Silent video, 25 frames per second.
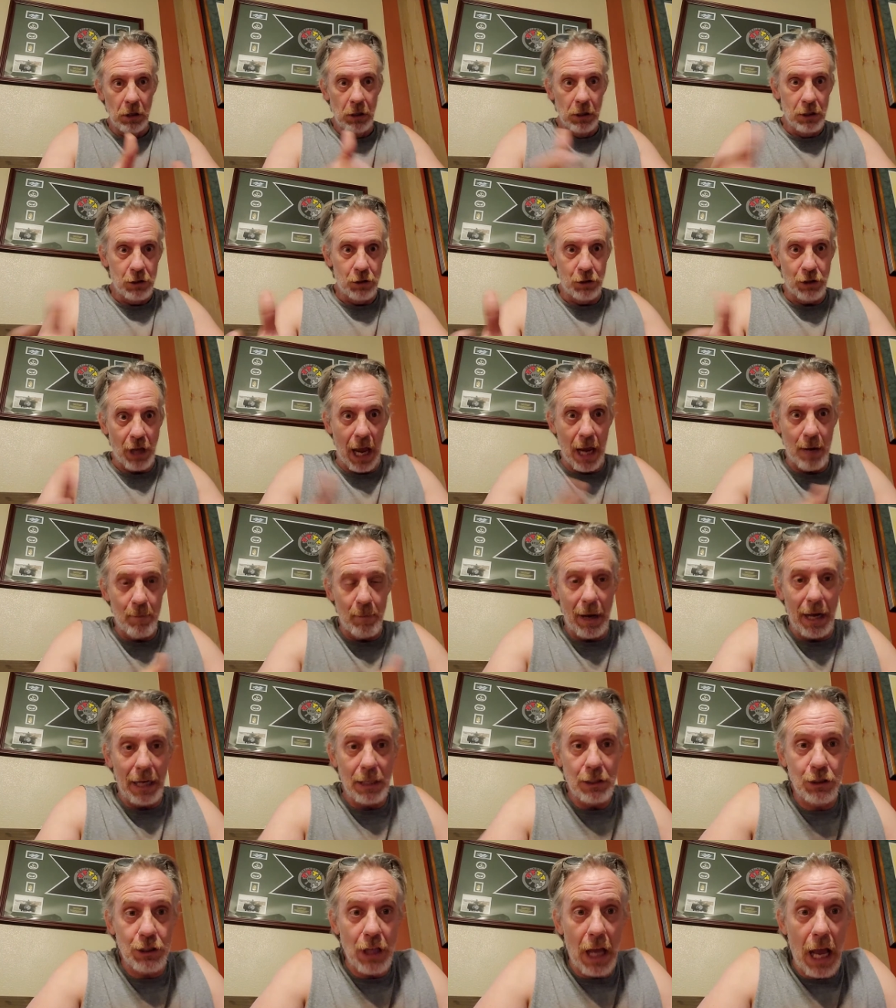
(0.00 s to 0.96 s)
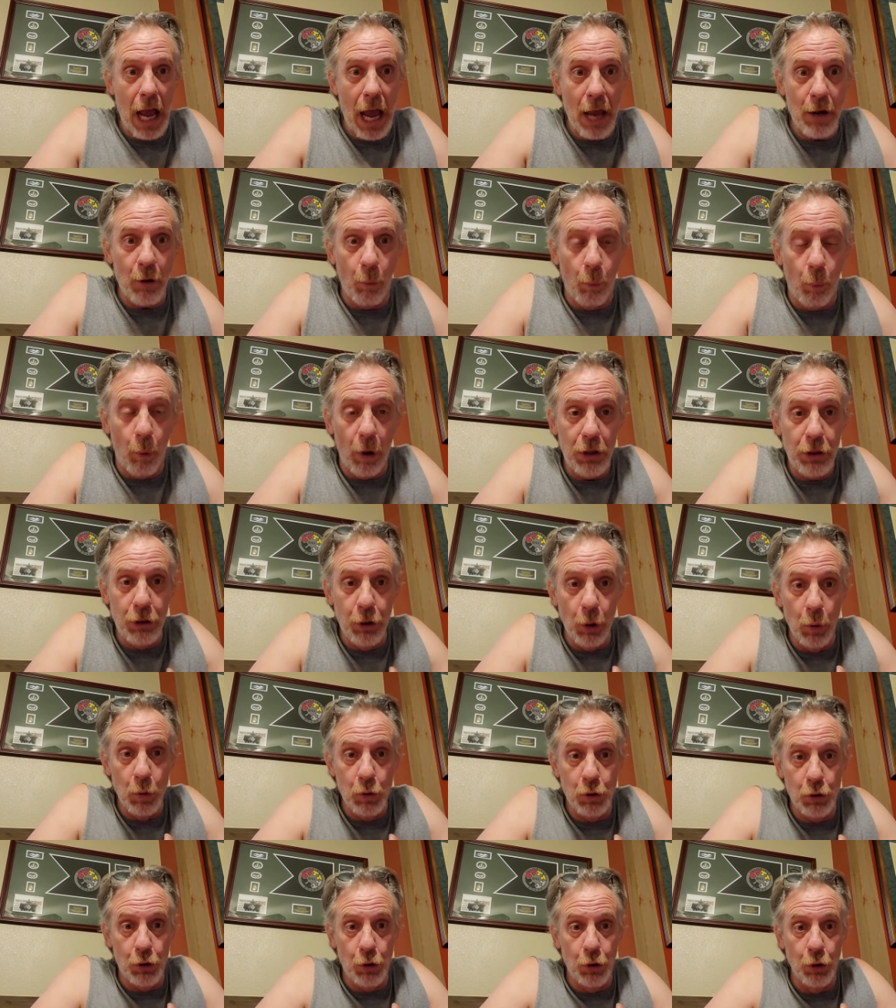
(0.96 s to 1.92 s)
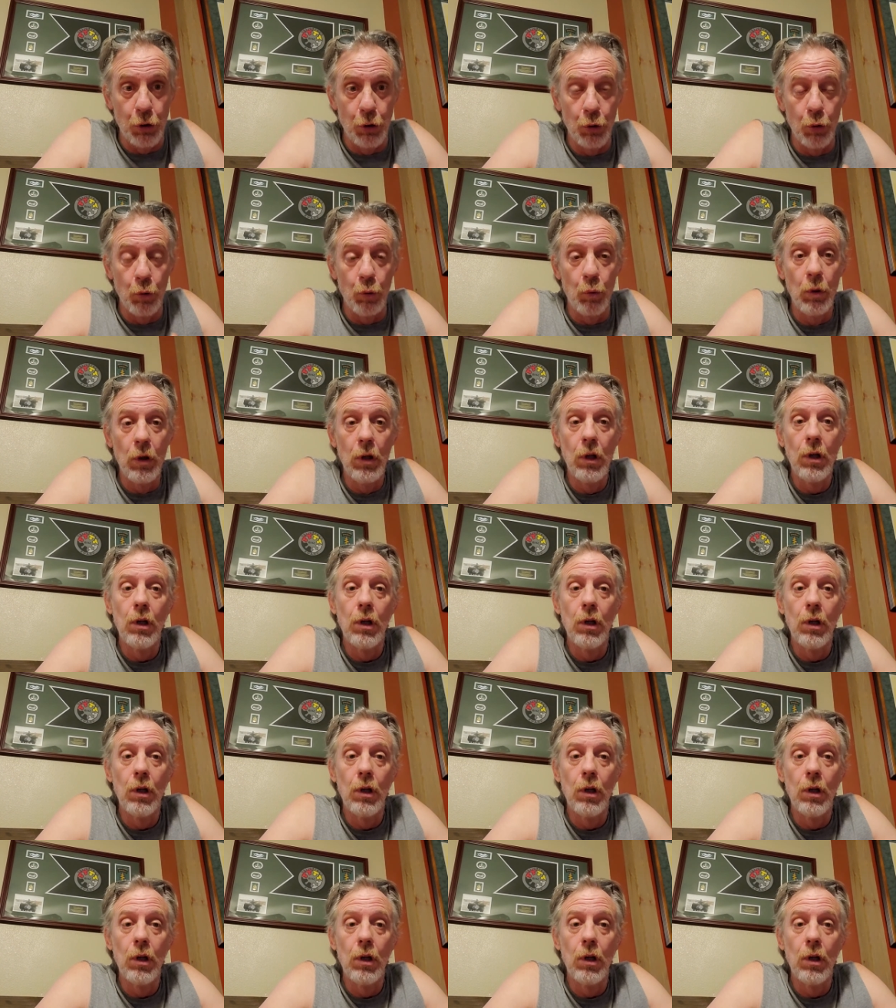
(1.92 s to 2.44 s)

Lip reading: side by side of what those two